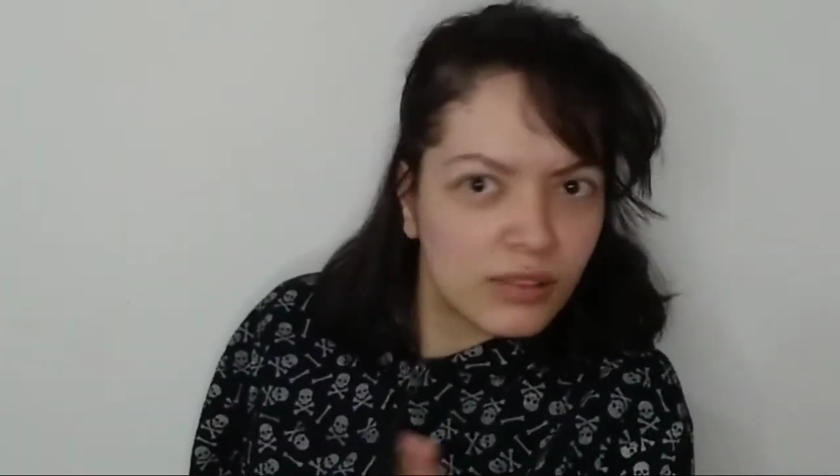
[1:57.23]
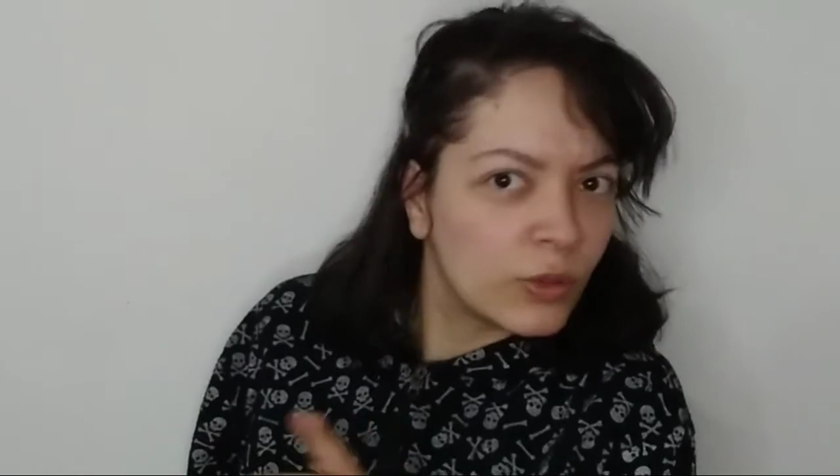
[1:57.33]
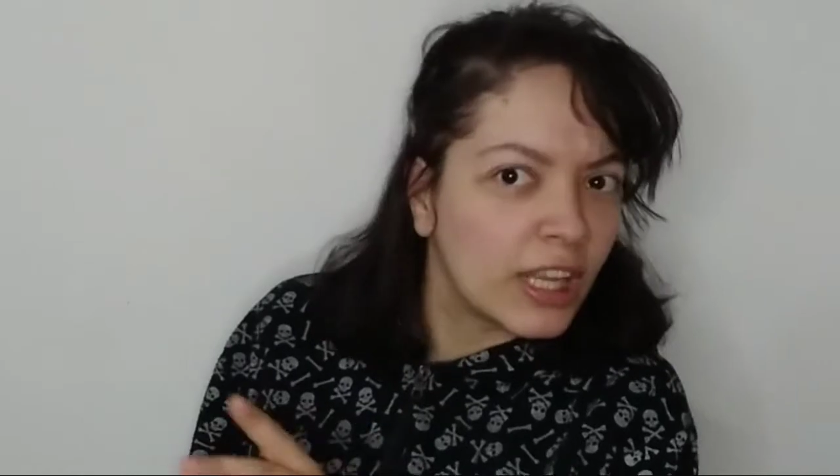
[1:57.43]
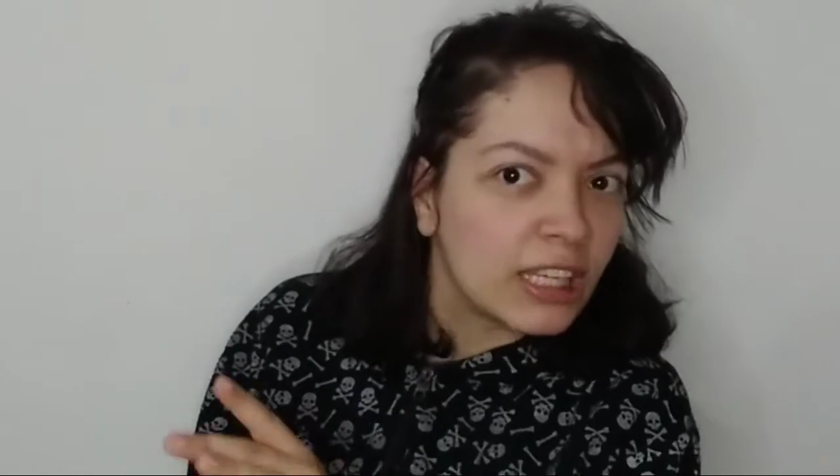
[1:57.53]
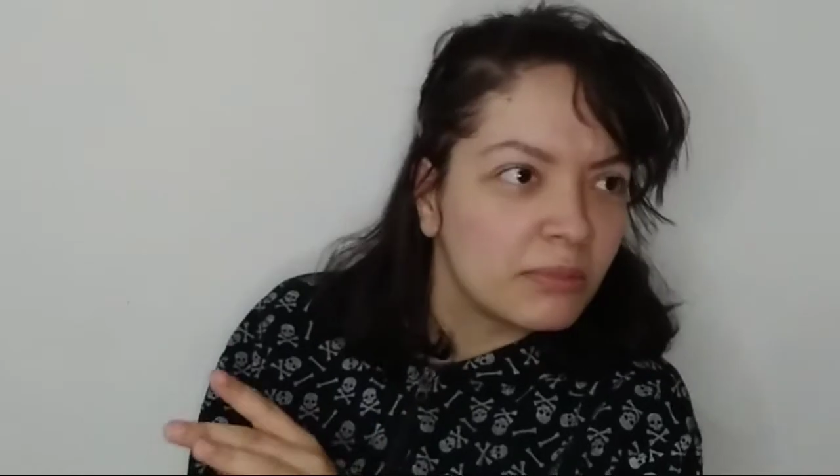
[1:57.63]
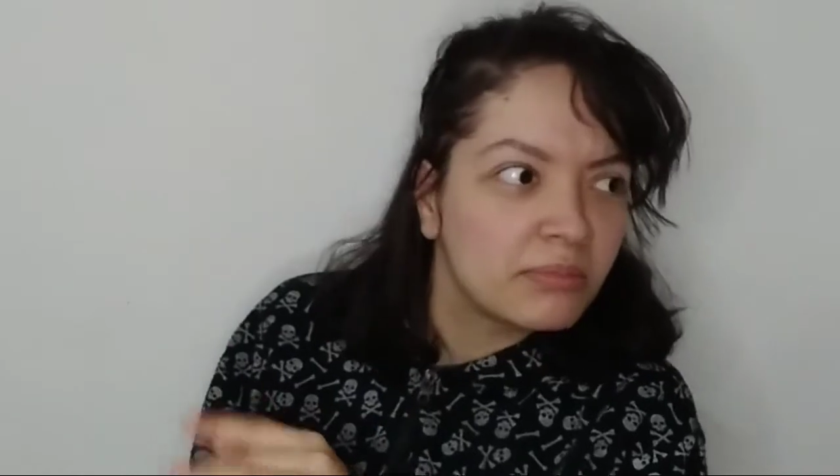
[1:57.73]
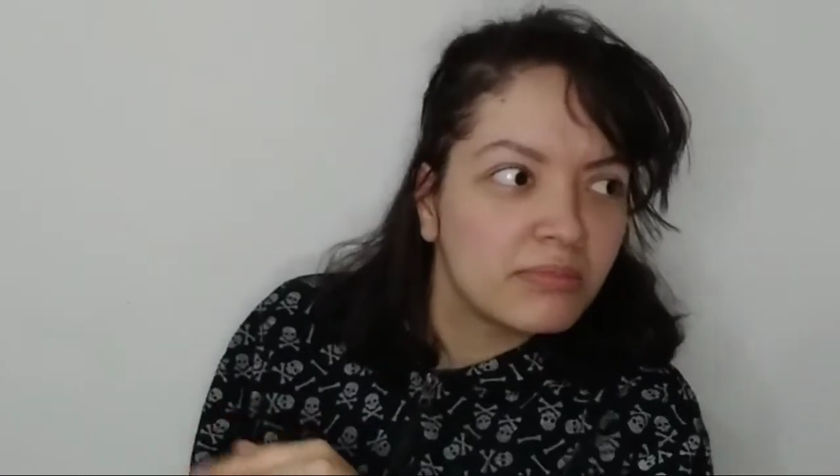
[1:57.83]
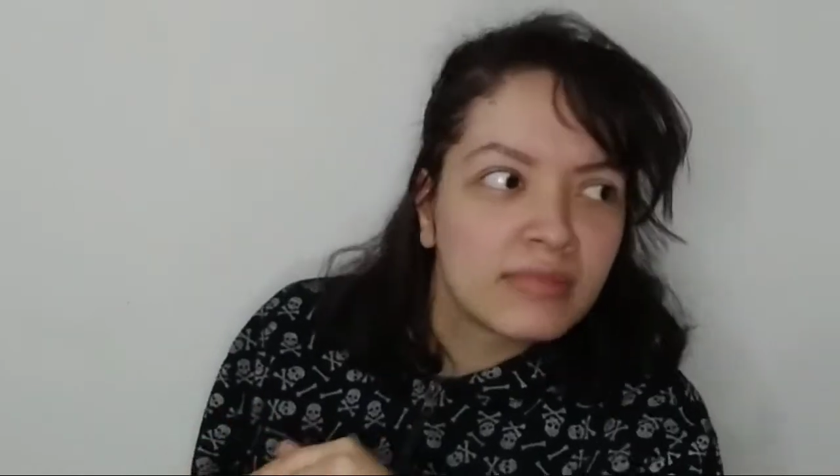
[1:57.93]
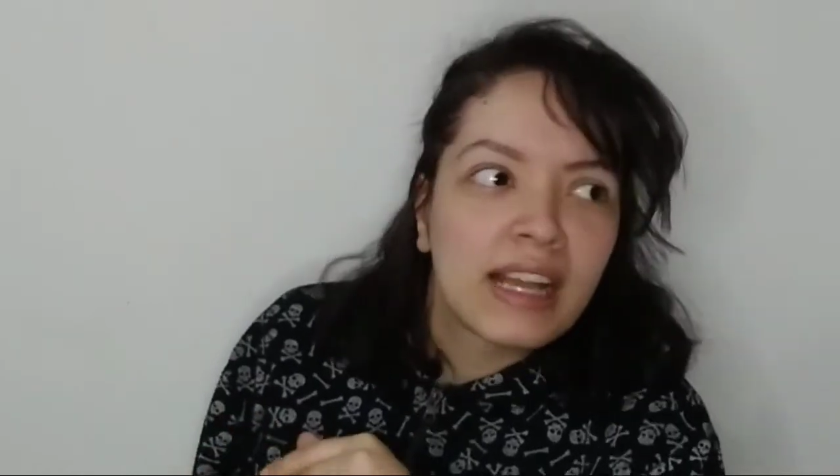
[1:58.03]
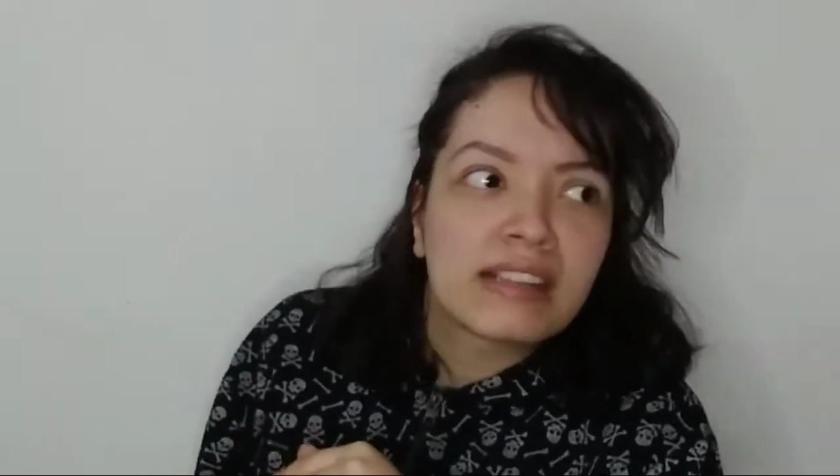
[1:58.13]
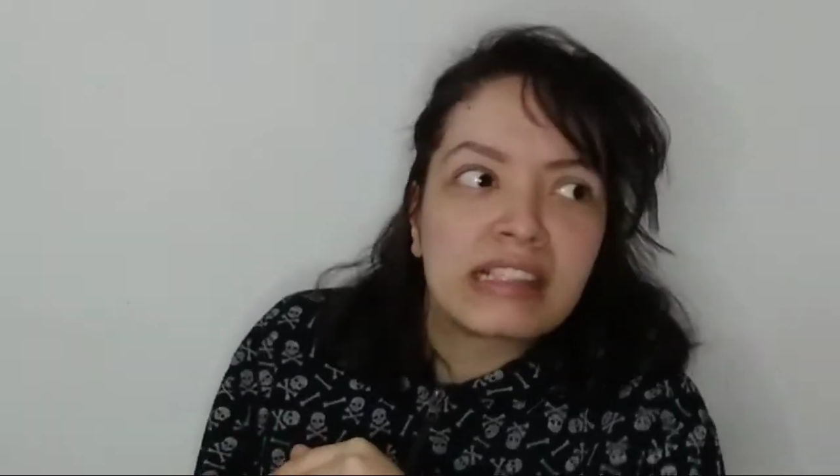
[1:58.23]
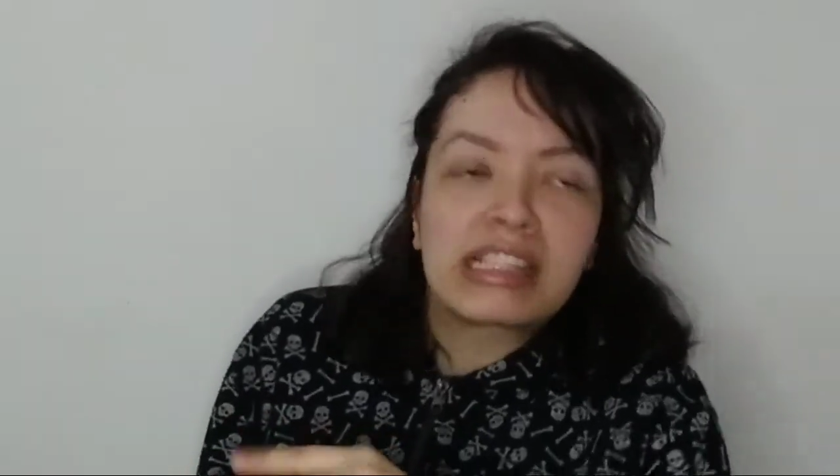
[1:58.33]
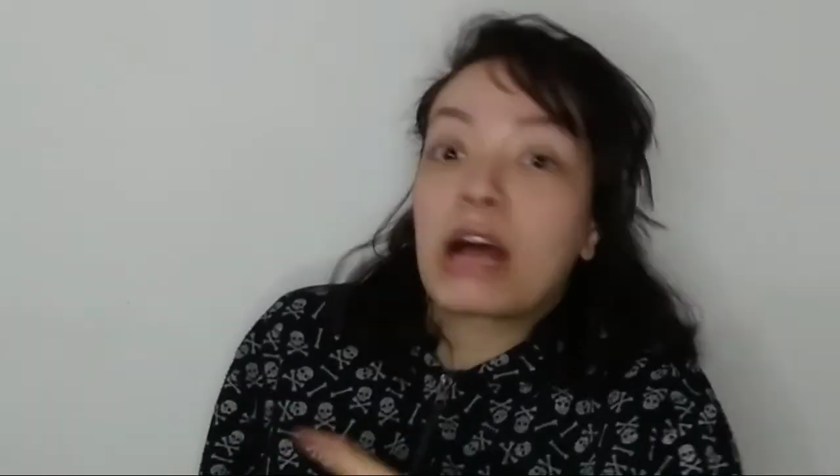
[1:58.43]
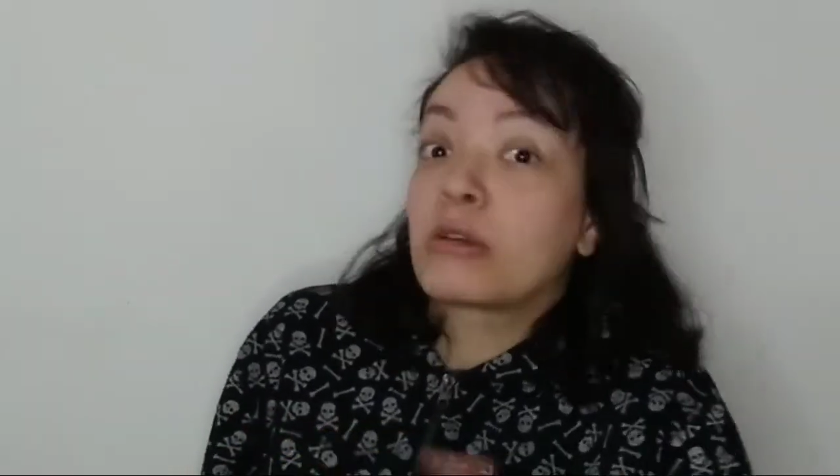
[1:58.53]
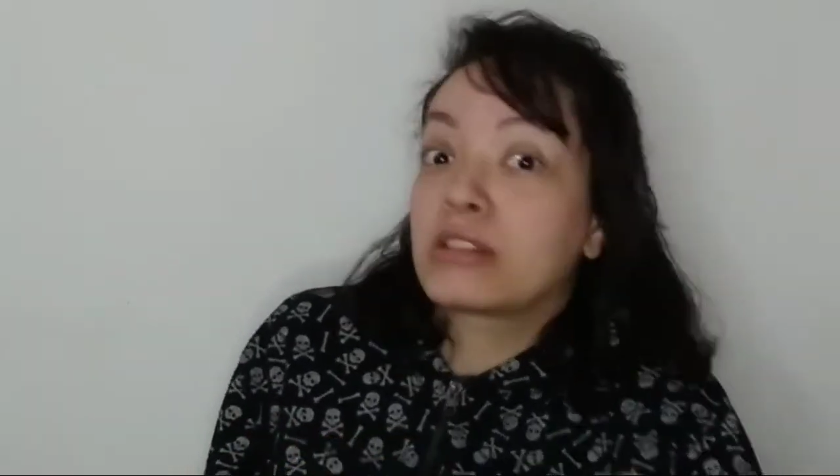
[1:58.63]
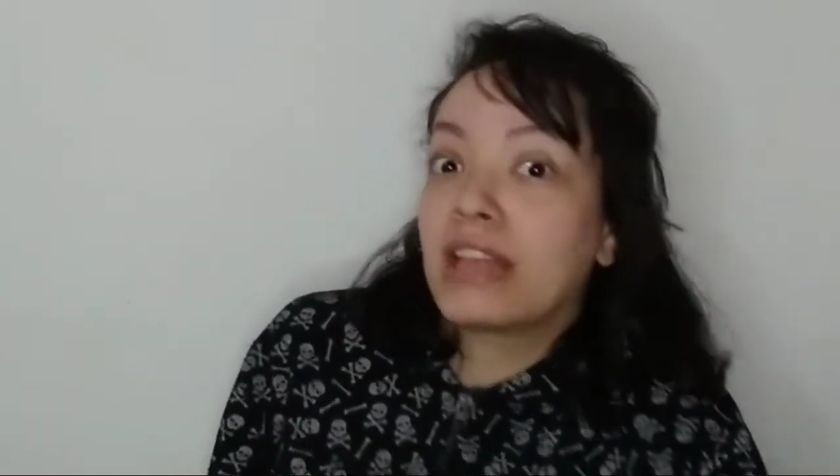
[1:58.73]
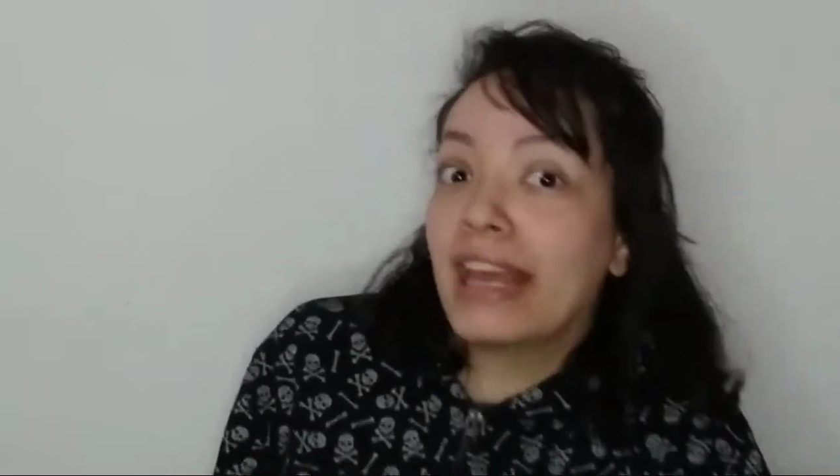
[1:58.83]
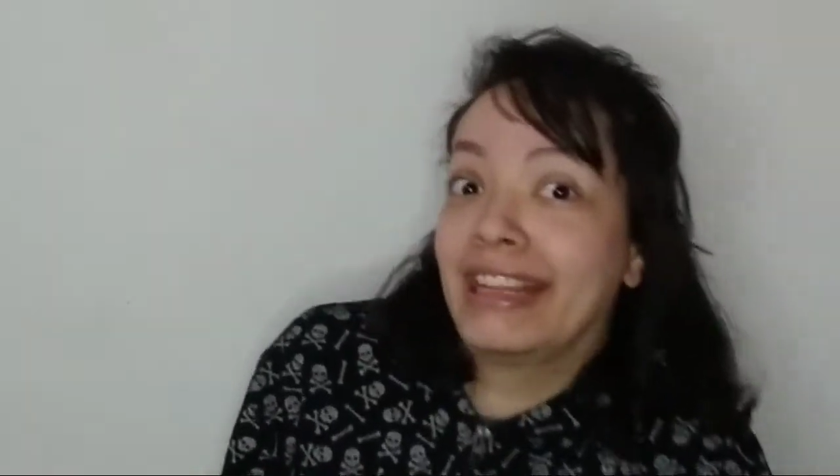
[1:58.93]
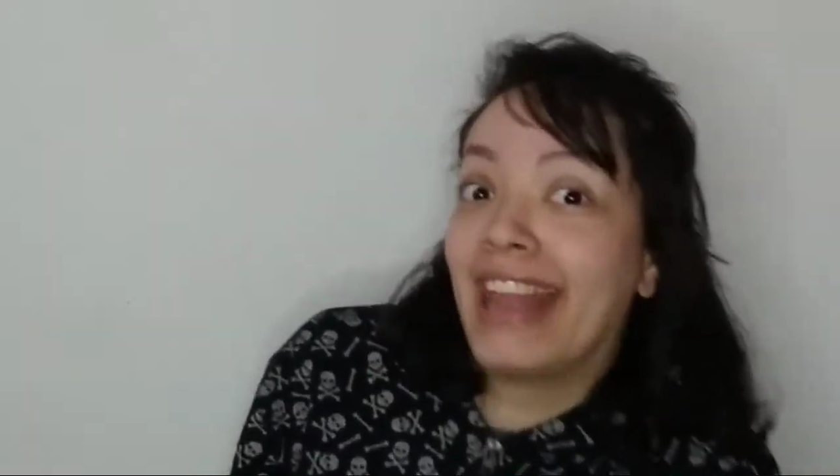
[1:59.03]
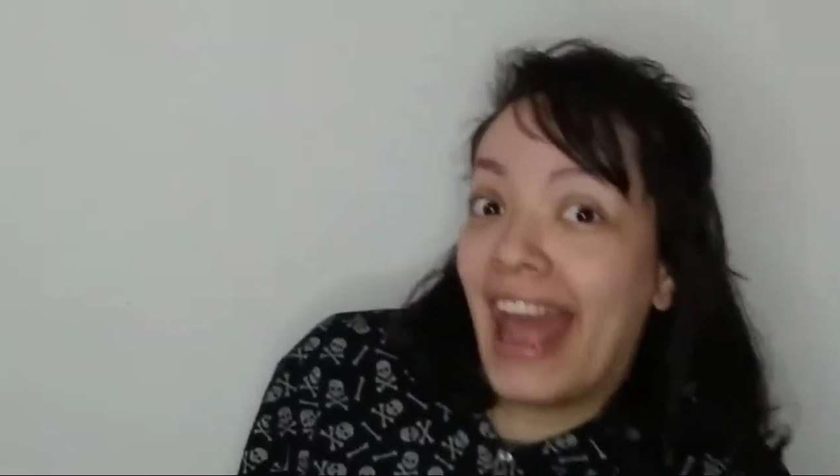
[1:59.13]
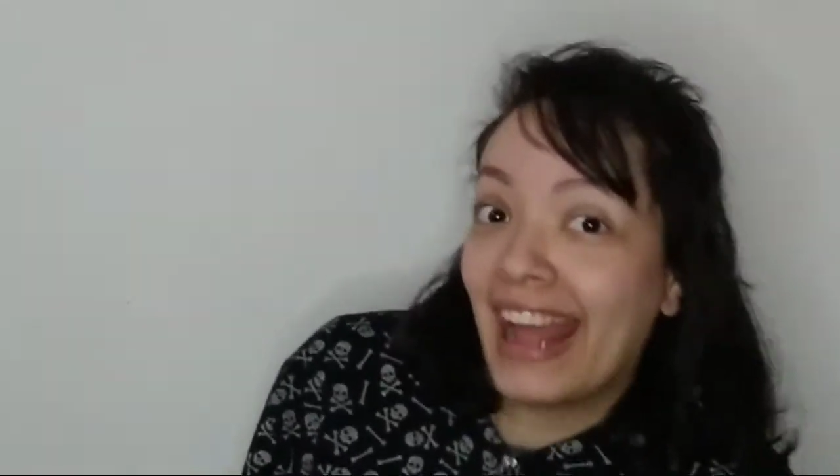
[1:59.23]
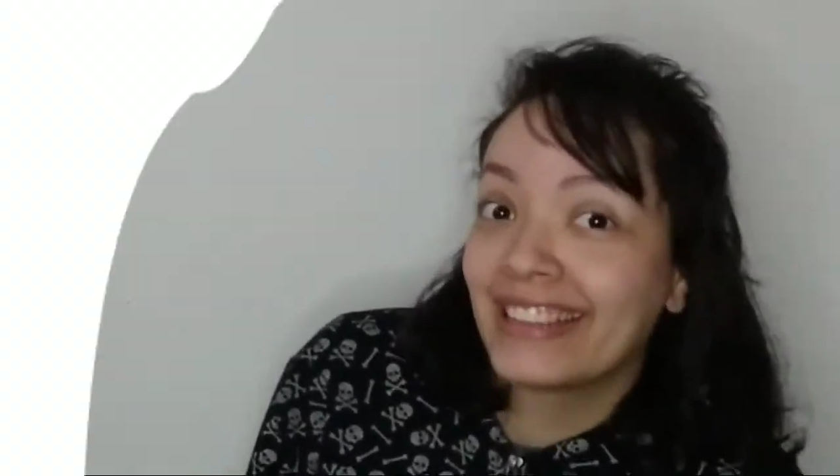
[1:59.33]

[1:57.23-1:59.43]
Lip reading: name that sounds like that.